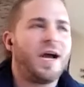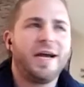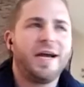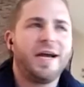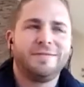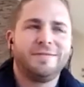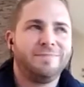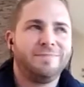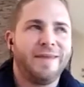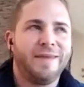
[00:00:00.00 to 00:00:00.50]

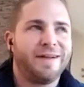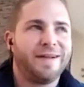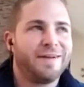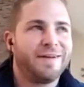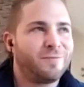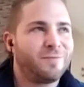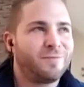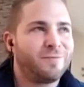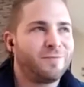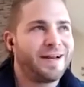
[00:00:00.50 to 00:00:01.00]

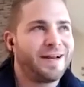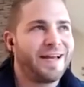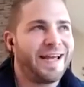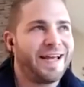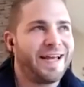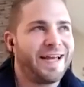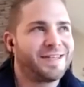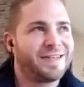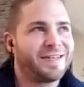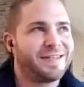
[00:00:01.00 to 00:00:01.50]
we're going to
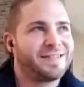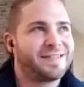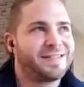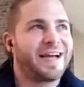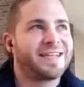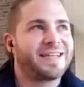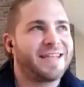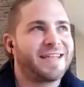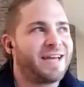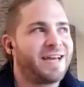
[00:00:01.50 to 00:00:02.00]
get into
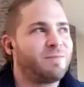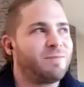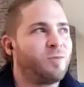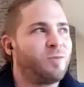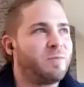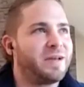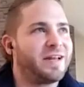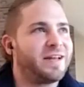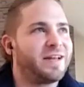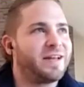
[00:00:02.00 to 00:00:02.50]
sex and
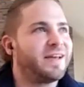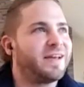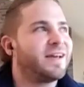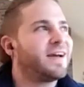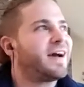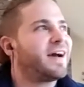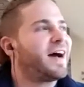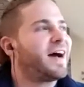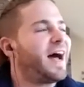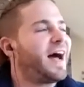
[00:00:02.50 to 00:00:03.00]
morbidity.
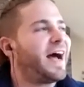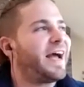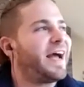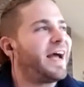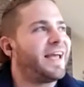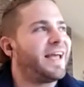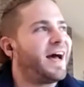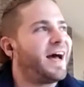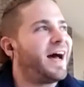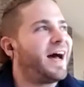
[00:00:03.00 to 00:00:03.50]

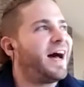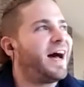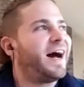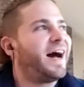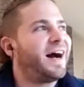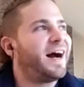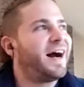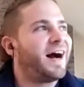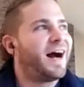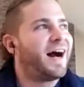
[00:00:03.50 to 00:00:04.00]

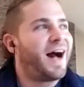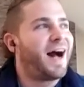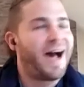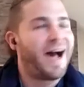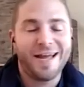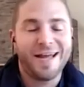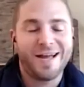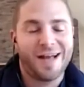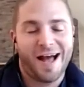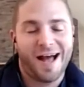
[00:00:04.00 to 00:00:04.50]
I
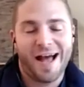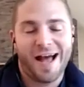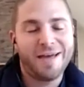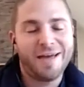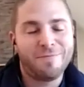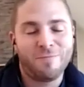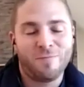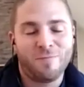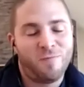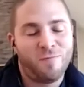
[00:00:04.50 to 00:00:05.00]

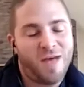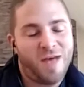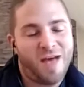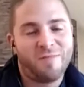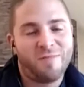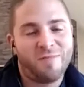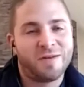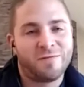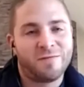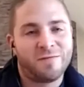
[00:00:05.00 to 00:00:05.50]

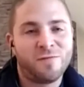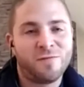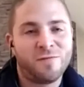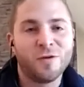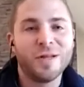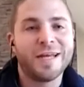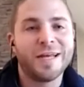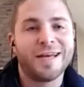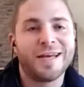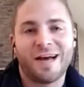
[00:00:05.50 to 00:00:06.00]
have been
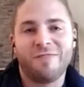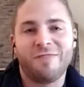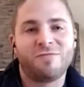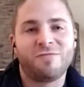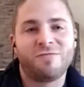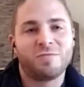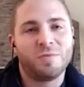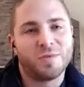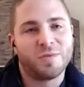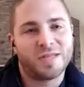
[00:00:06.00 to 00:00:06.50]
fully
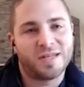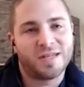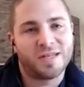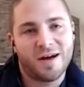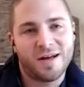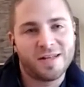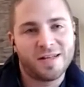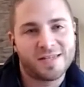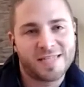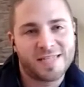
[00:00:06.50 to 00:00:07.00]
comfortable with the
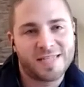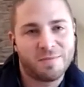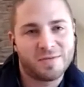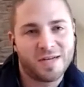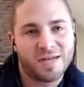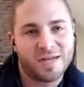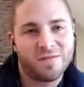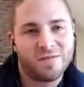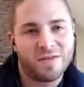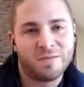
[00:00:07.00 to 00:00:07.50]

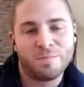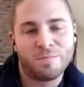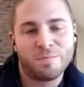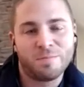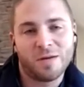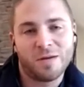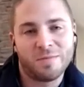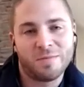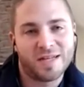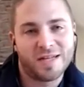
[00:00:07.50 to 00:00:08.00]
concept of
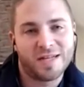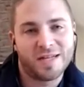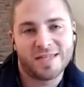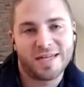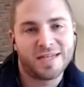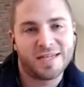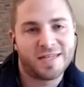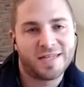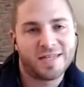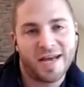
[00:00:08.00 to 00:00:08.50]
impermanence
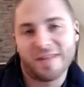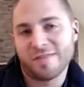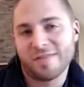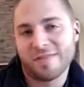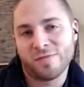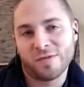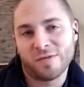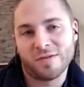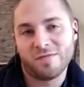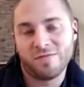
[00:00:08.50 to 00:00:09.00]
and death
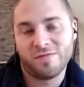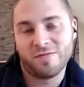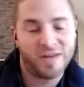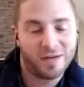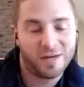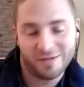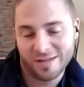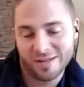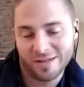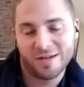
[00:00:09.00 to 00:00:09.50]
for a
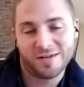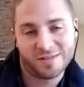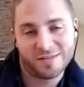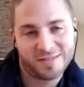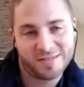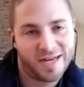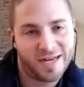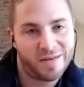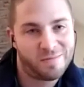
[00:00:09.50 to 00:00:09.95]
very long